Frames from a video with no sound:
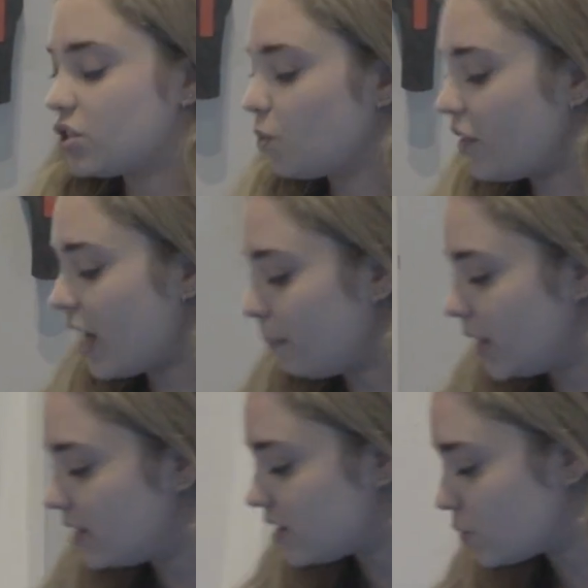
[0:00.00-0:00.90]
So what that
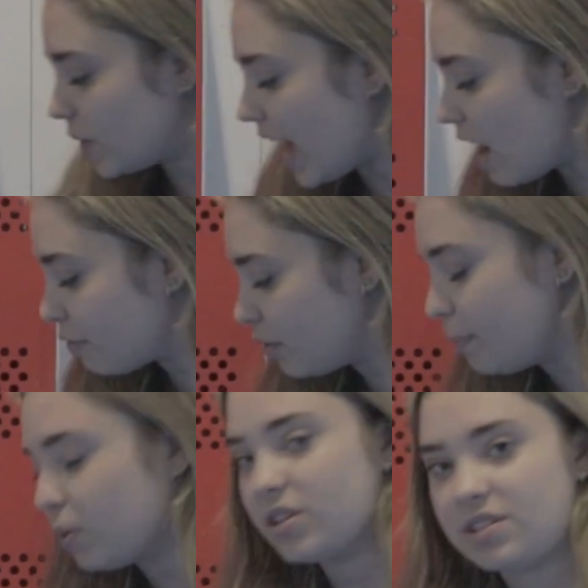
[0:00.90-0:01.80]
means is we have
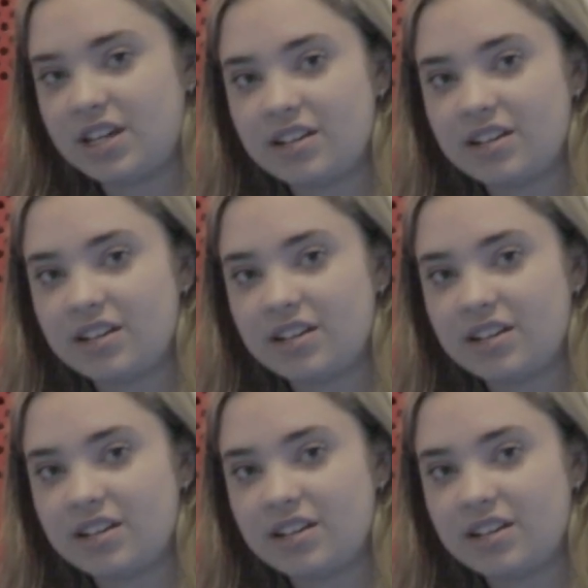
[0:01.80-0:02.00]
3.6